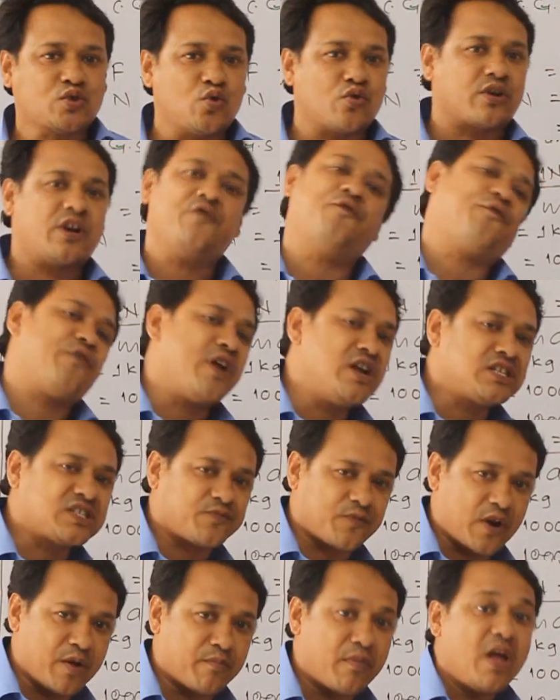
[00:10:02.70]
to reference
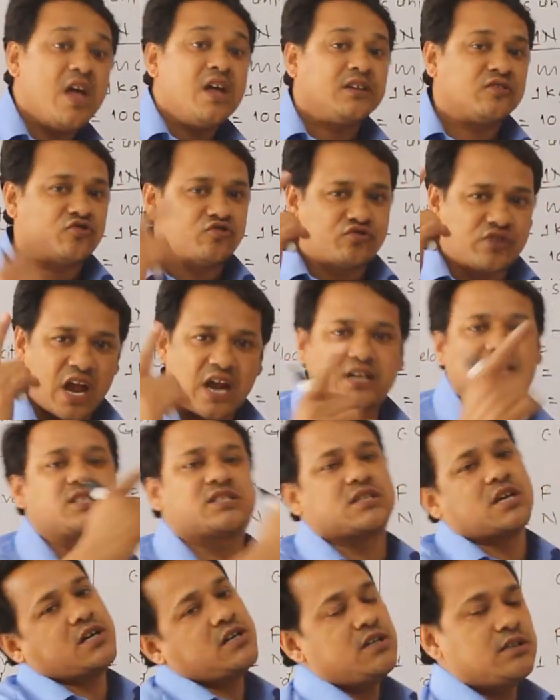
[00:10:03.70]
frame. That is
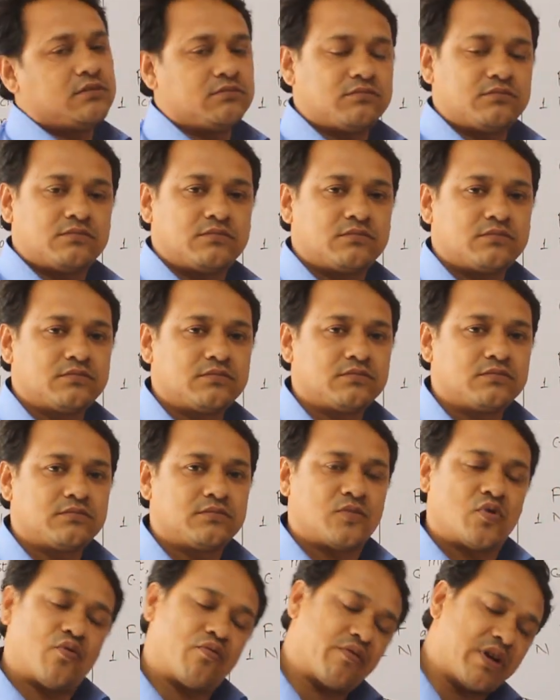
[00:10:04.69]
the
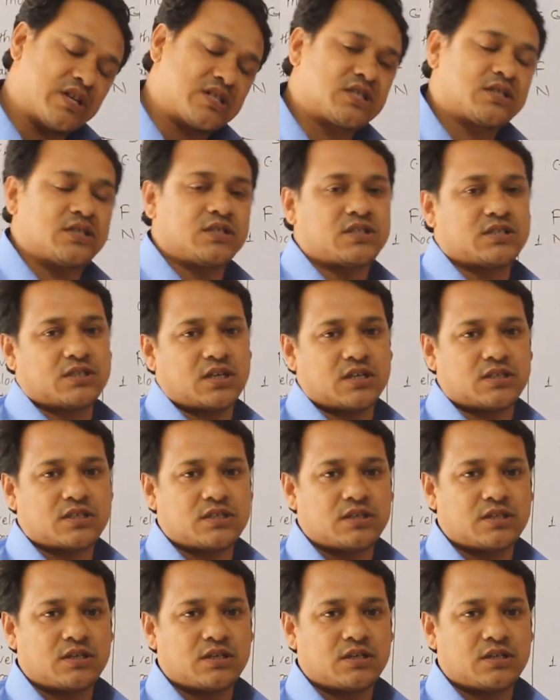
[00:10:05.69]
rest state.